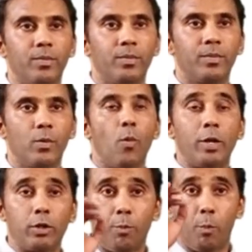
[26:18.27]
One of
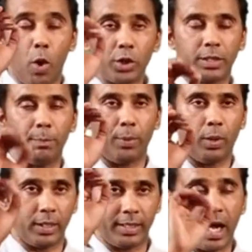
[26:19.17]
the most
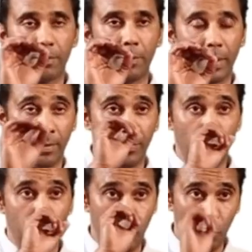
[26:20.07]
important carbapenem
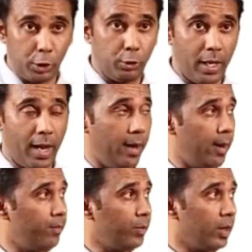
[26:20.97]
used today
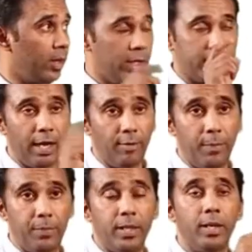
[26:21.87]
is developed
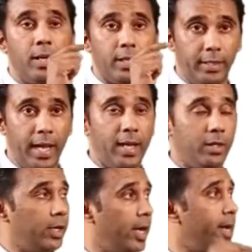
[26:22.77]
in
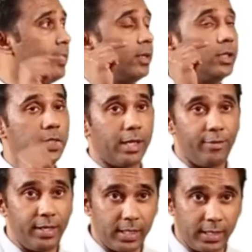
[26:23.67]

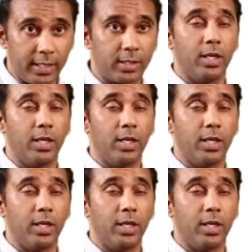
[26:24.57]
1976.